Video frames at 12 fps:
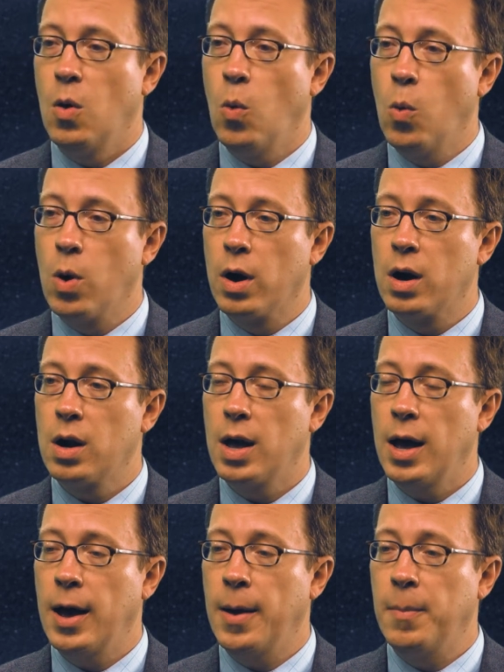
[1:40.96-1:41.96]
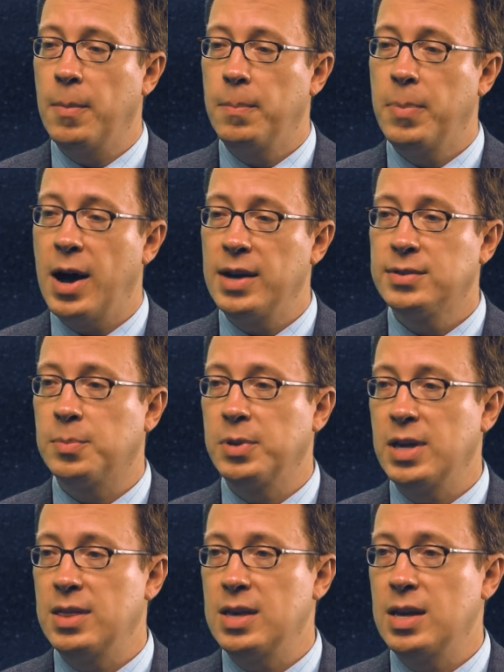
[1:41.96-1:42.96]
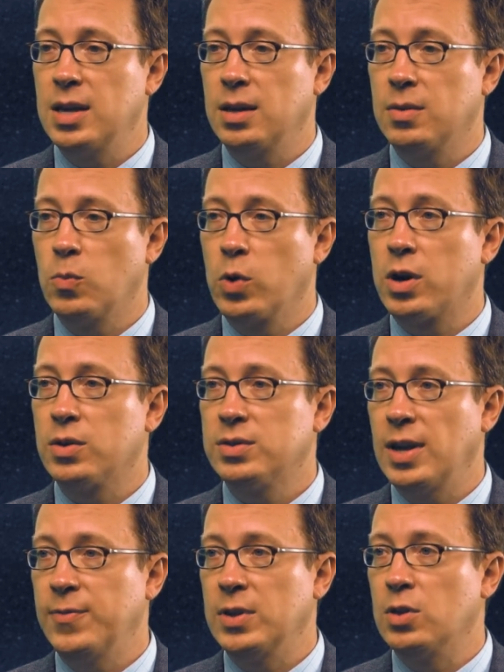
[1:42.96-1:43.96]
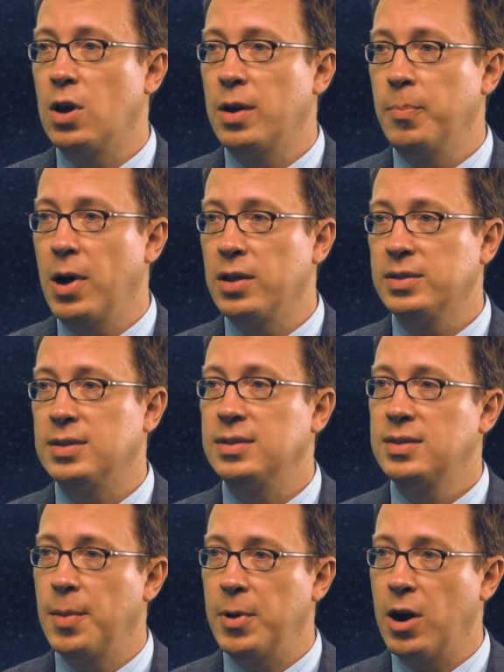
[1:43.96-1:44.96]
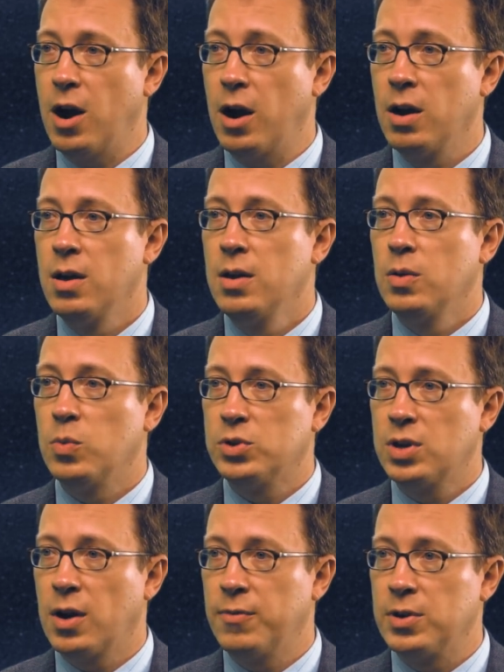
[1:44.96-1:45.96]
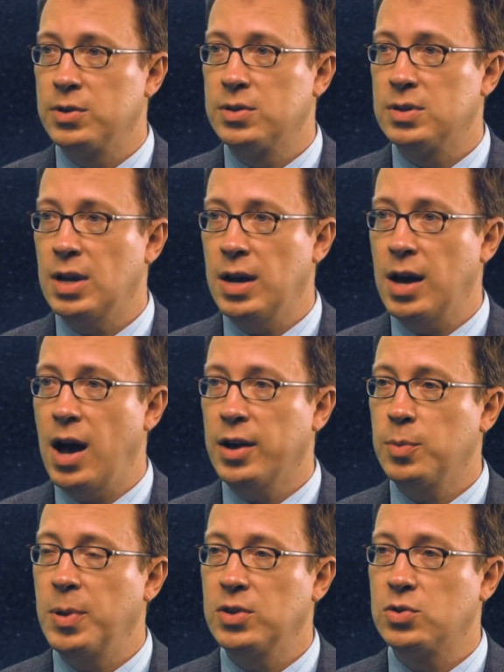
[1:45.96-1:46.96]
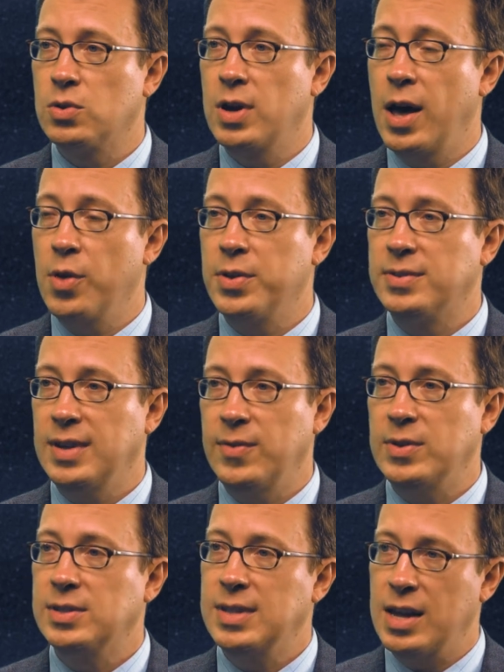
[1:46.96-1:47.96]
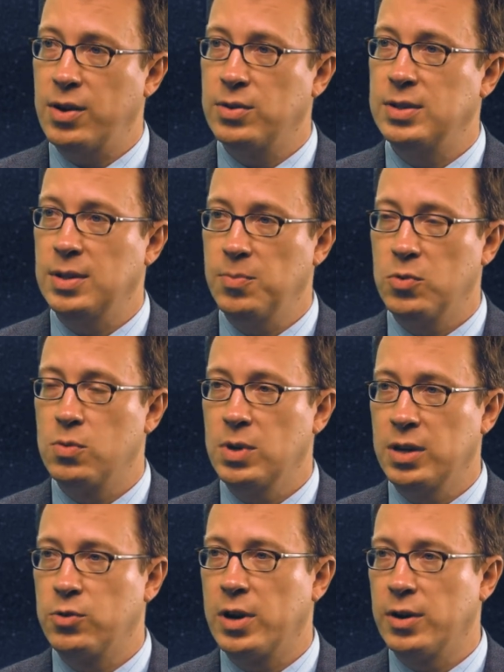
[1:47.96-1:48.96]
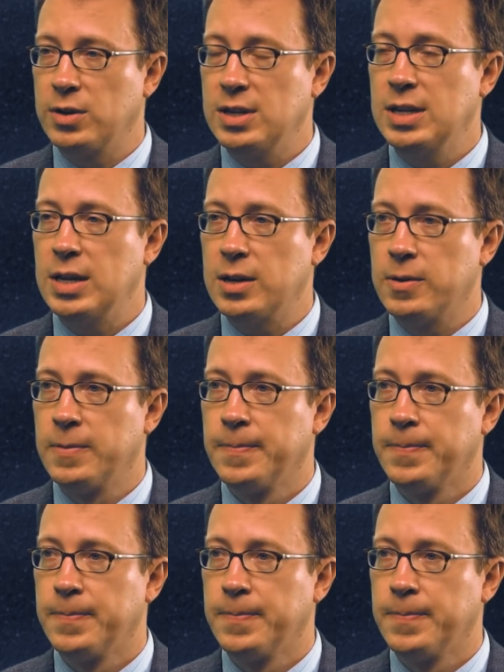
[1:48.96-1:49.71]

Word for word: or um, possibly the worker safety law and policy seminar, which covers uh, occupational health and safety standards in, in greater detail.